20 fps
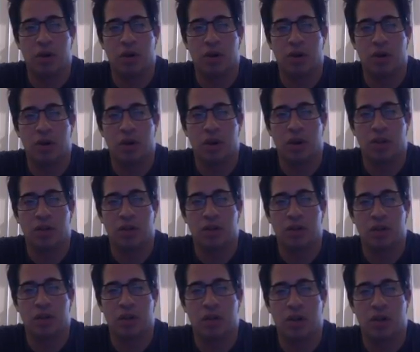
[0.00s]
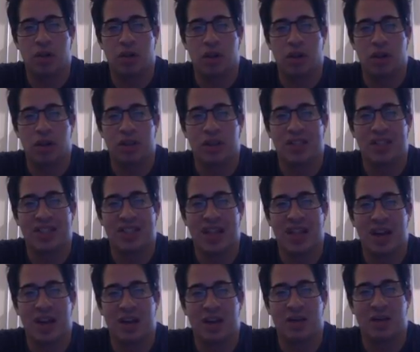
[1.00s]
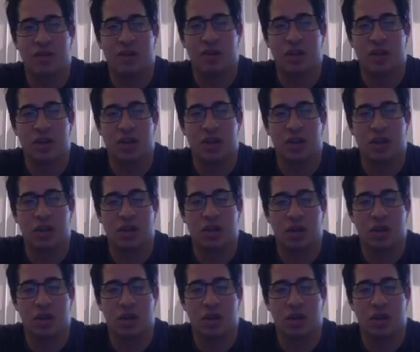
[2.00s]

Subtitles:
Okay, this is called static friction.